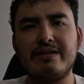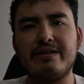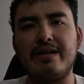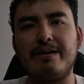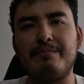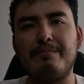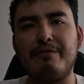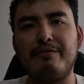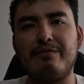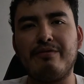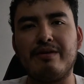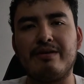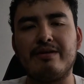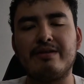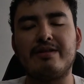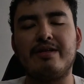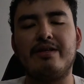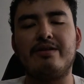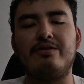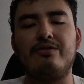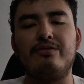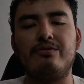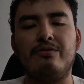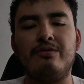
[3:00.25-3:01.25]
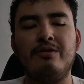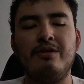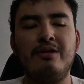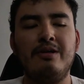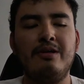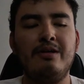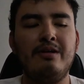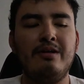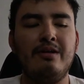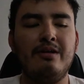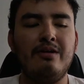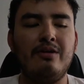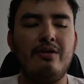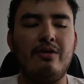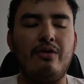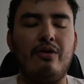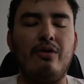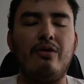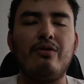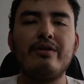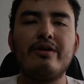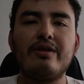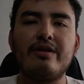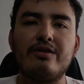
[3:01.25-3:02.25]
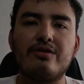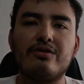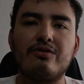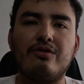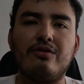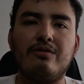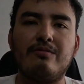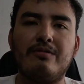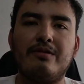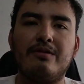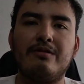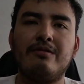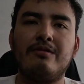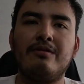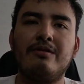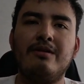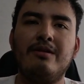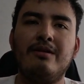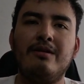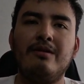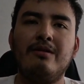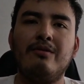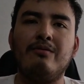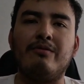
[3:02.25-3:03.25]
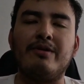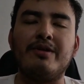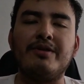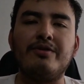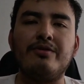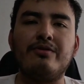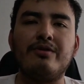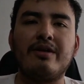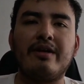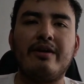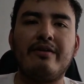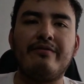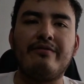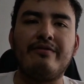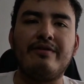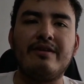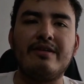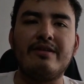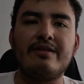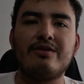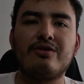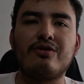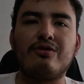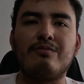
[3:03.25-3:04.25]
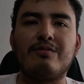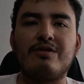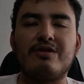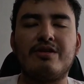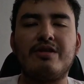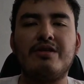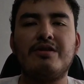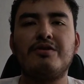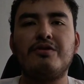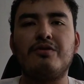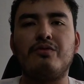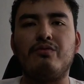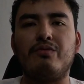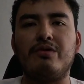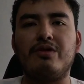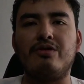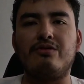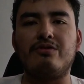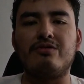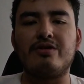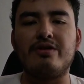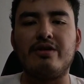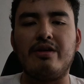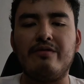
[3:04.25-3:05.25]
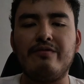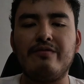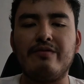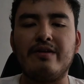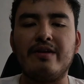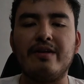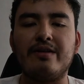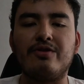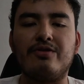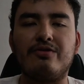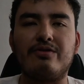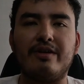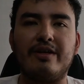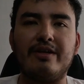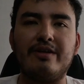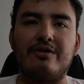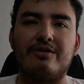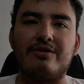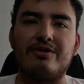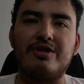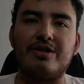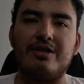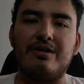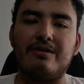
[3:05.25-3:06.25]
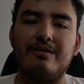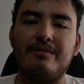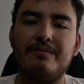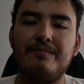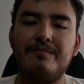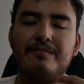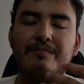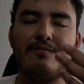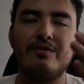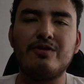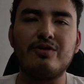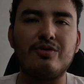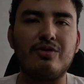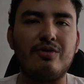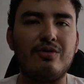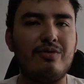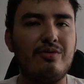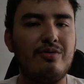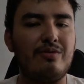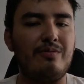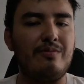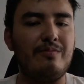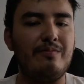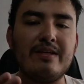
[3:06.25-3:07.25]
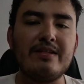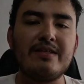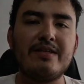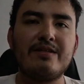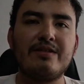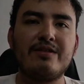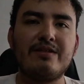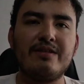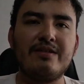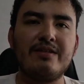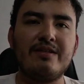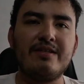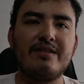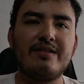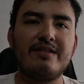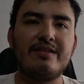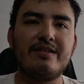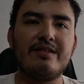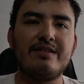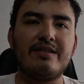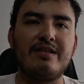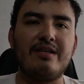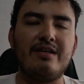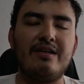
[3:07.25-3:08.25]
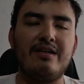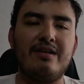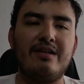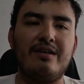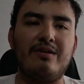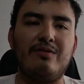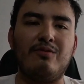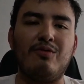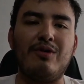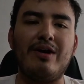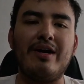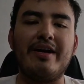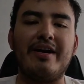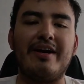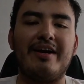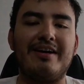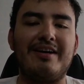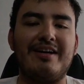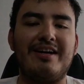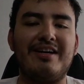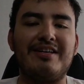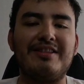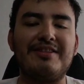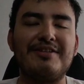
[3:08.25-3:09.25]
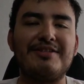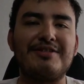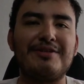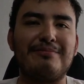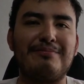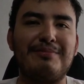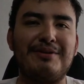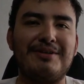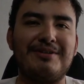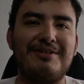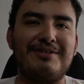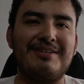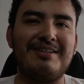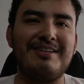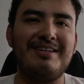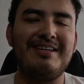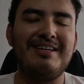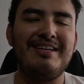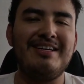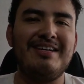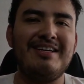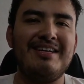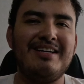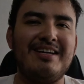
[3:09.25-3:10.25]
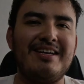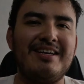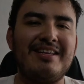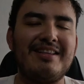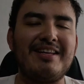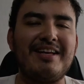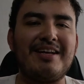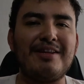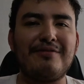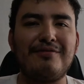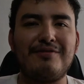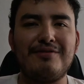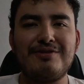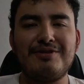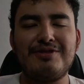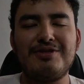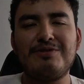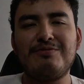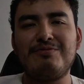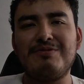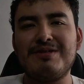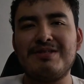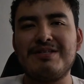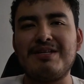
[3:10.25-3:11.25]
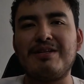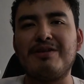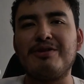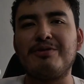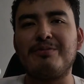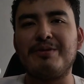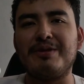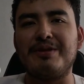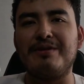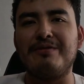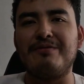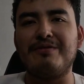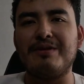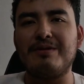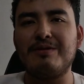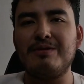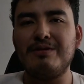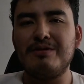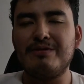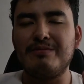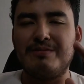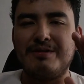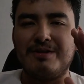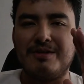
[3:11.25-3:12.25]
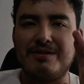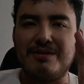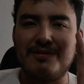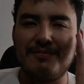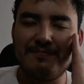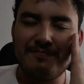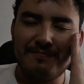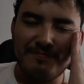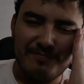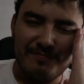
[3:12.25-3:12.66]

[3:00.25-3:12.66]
the type of things that you only discover when you have this conversation with yourself and your inner child. So this is why I disappeared. And at first it was a little bit difficult, but